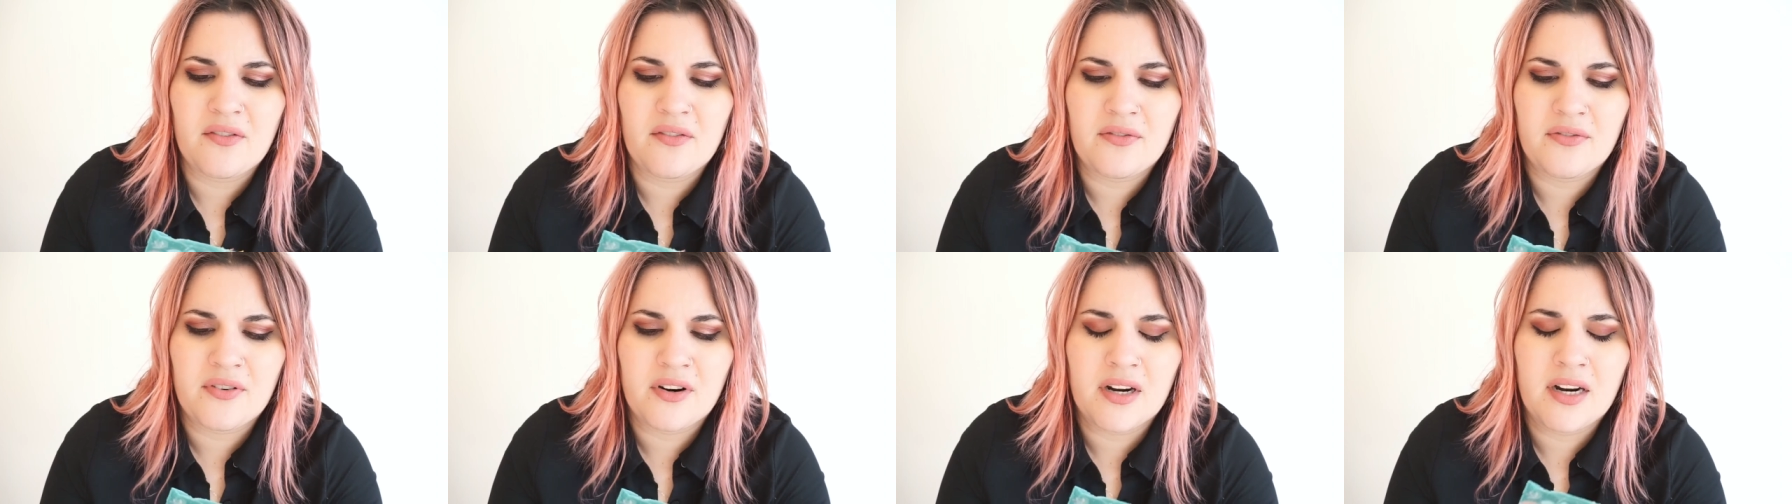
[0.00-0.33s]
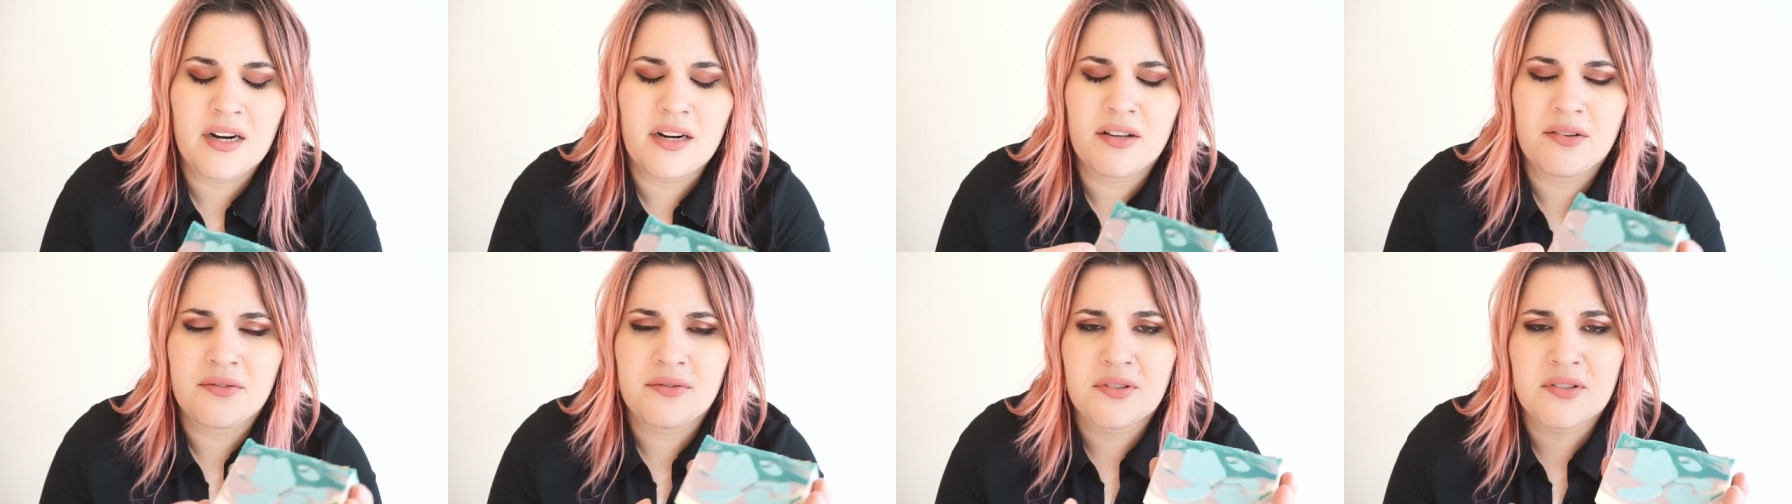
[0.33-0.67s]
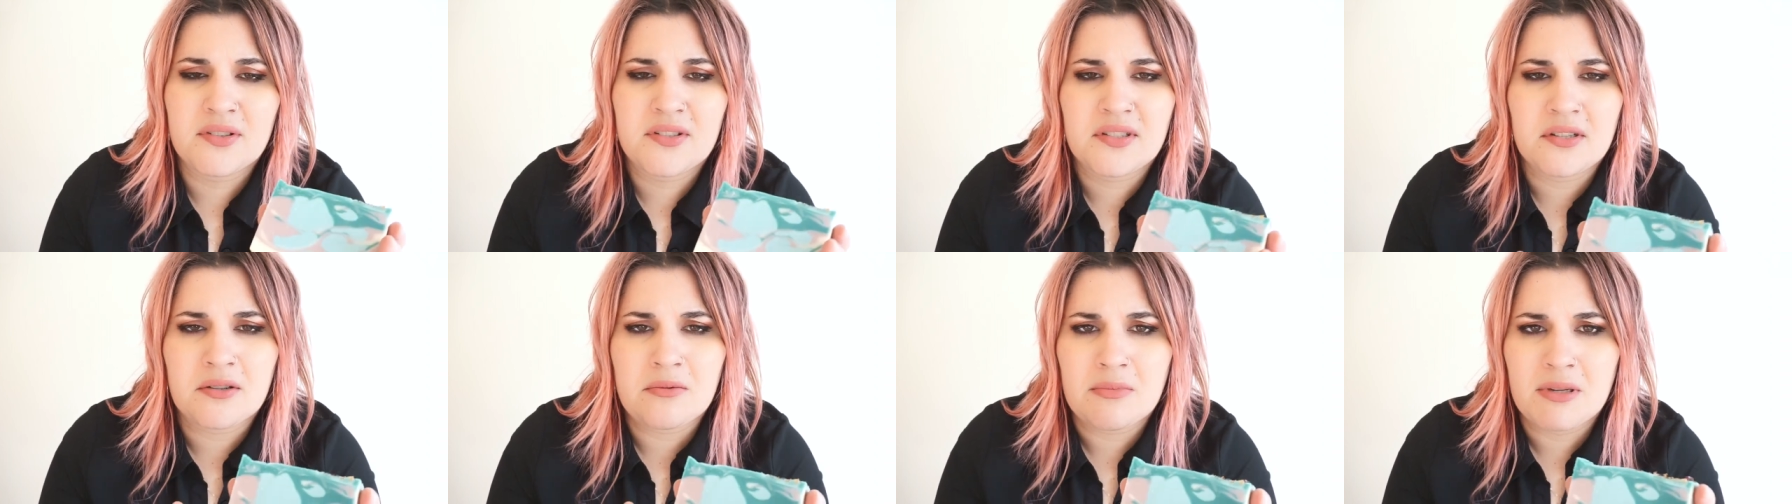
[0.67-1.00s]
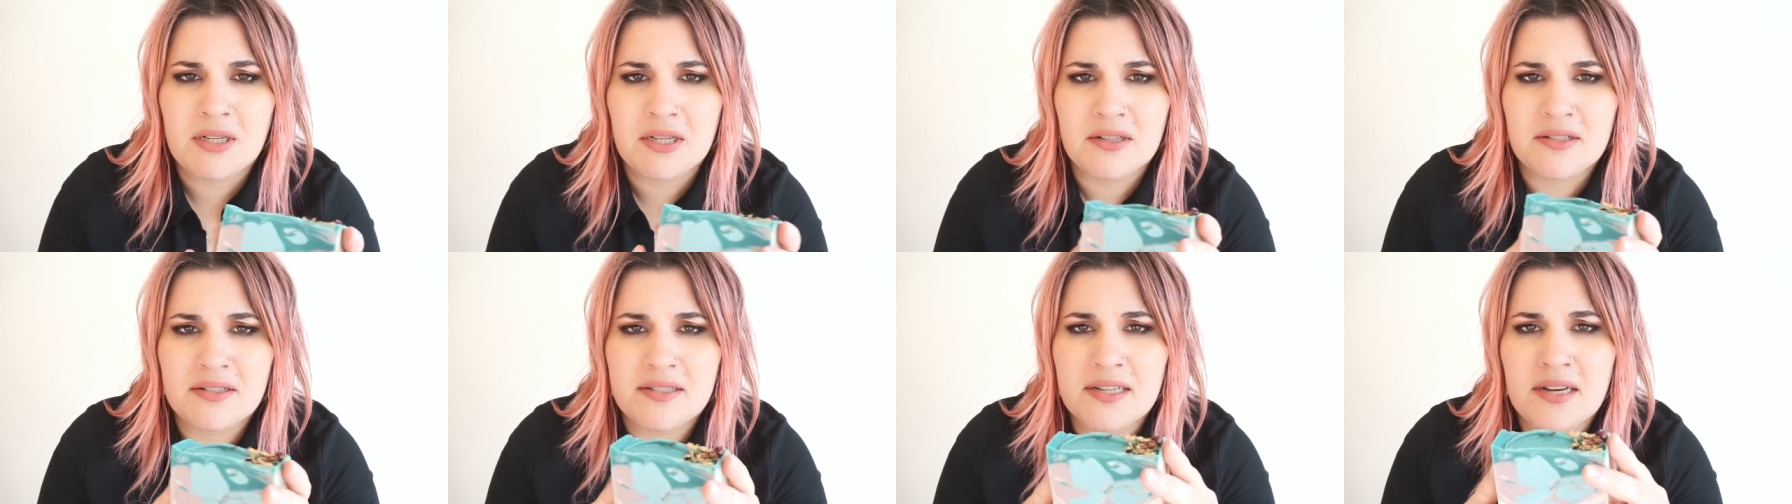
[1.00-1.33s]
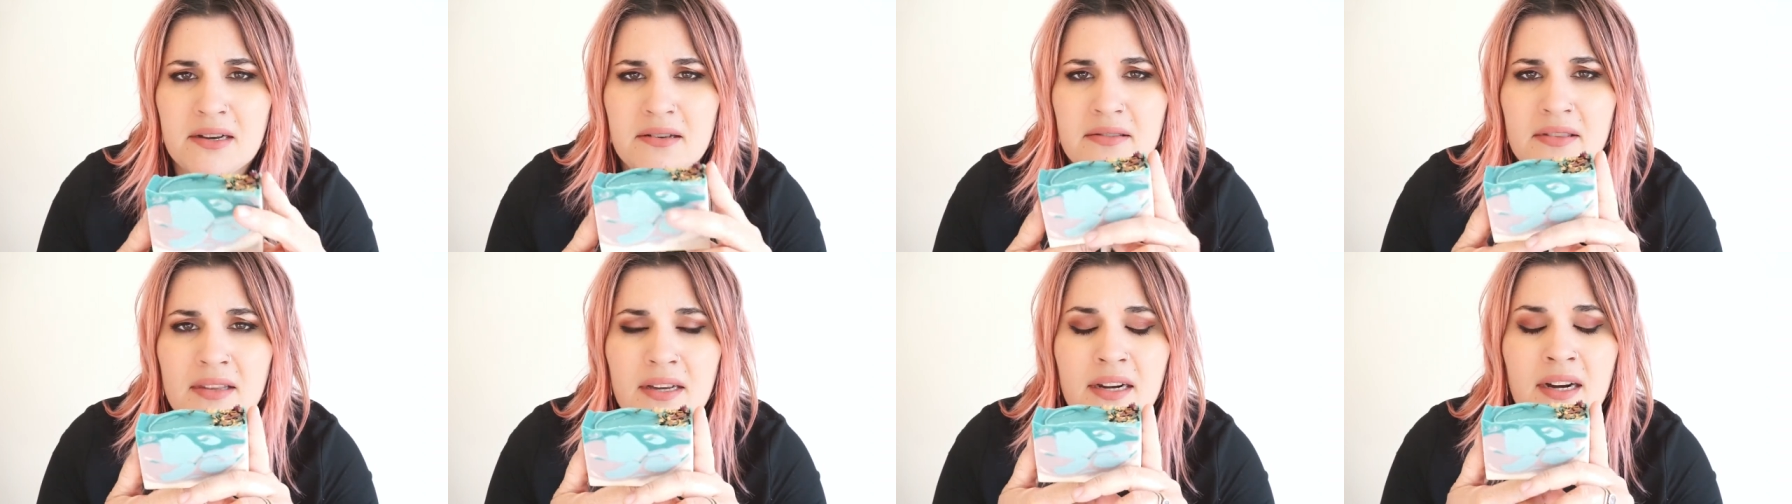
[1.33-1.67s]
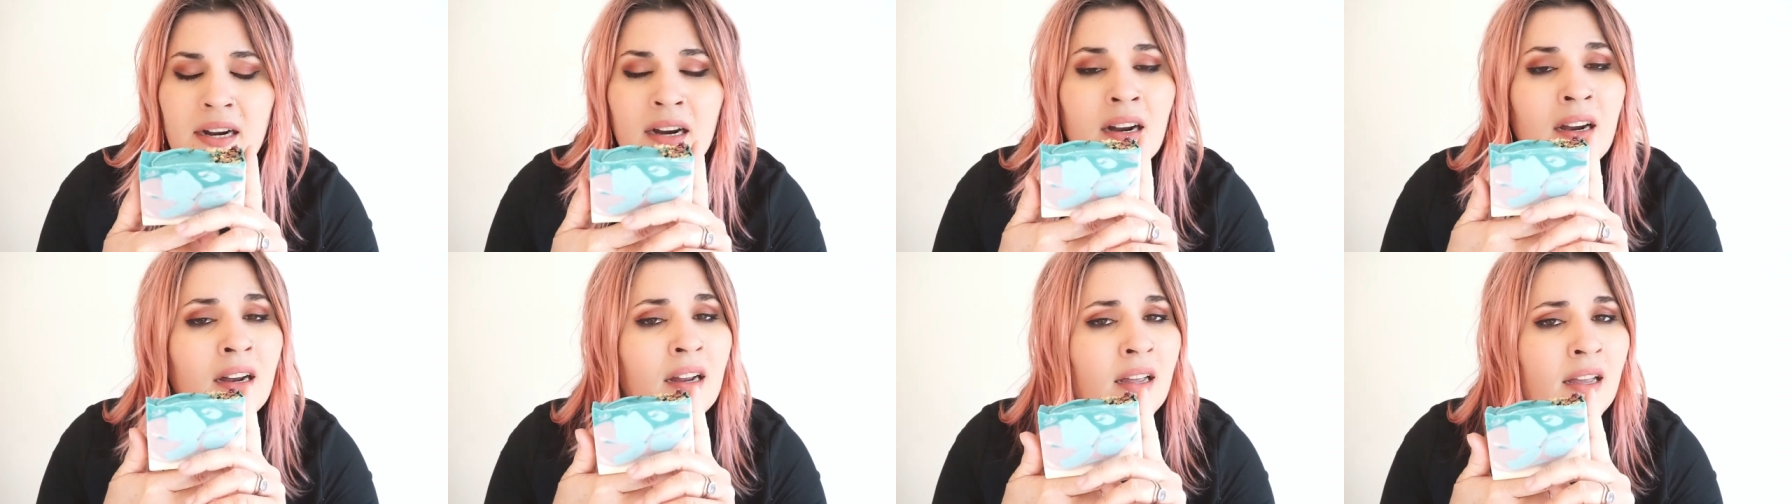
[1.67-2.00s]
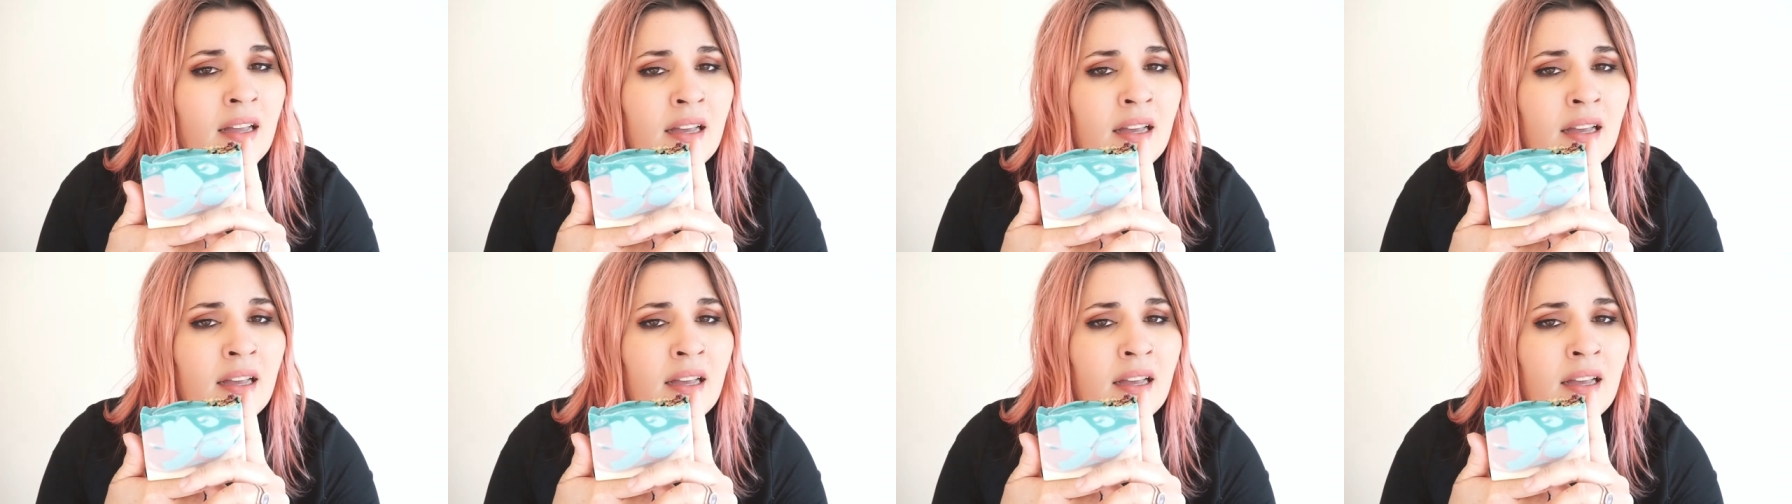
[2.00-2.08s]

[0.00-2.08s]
for any of you soap makers out there,